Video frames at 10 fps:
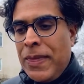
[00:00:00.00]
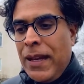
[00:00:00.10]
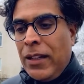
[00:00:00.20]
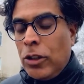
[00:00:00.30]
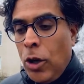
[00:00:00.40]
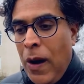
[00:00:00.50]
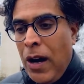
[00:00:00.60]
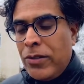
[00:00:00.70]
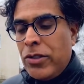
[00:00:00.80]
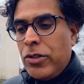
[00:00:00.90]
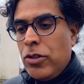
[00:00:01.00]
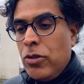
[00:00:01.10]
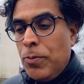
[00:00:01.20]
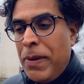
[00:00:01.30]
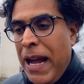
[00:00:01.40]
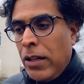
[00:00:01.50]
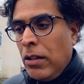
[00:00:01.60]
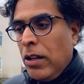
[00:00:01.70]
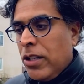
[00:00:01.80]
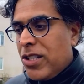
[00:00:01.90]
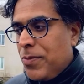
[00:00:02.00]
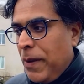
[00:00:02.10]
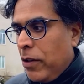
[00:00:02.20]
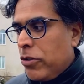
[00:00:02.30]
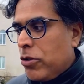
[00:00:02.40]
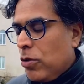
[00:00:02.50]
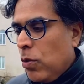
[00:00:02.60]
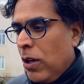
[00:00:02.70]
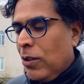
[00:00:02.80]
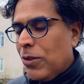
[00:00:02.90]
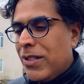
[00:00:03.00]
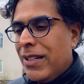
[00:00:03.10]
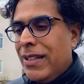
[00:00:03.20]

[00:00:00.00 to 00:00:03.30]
and go out to do battle in the spiritual world,